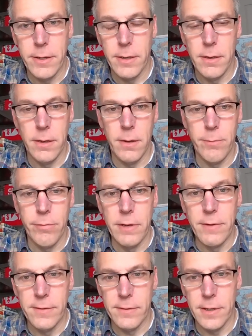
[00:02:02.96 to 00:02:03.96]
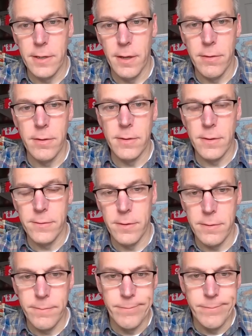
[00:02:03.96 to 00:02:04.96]
it previously, other than the
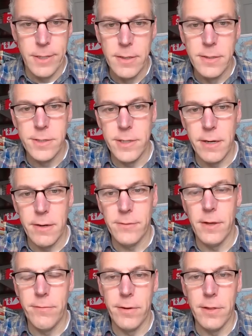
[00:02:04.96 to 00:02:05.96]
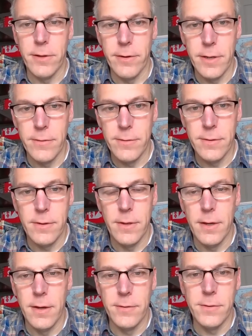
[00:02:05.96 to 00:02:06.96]
sort of generic stuff we learn as
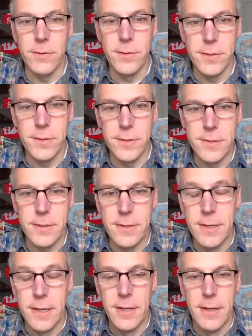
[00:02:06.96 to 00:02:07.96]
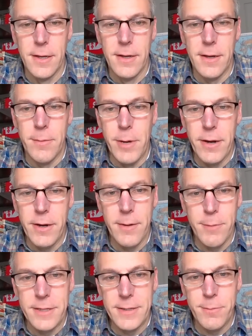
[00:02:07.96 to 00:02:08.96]
high school students in America
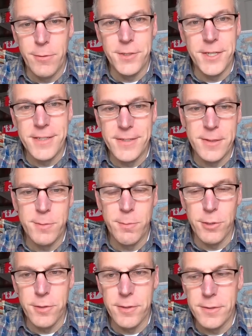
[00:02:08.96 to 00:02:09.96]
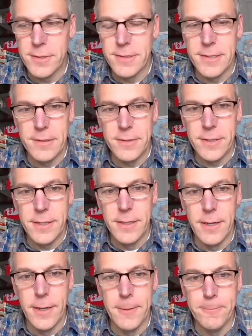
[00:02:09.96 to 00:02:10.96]
about the Portuguese explorers, etc.
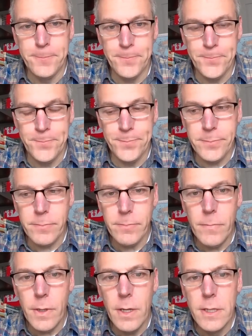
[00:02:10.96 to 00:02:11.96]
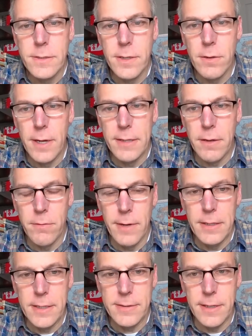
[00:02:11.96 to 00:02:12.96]
And so
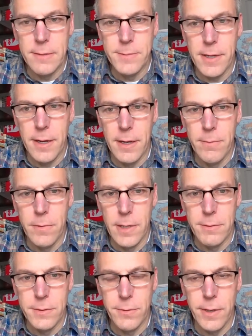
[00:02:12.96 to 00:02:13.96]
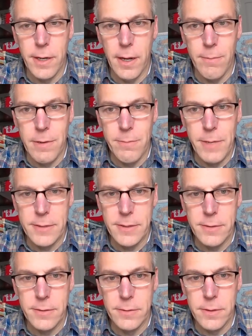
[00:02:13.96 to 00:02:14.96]
around that same time, while I was working on my
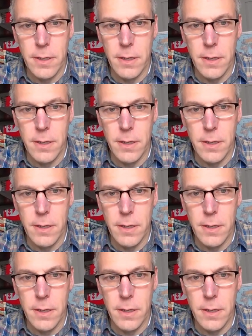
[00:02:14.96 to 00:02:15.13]
master's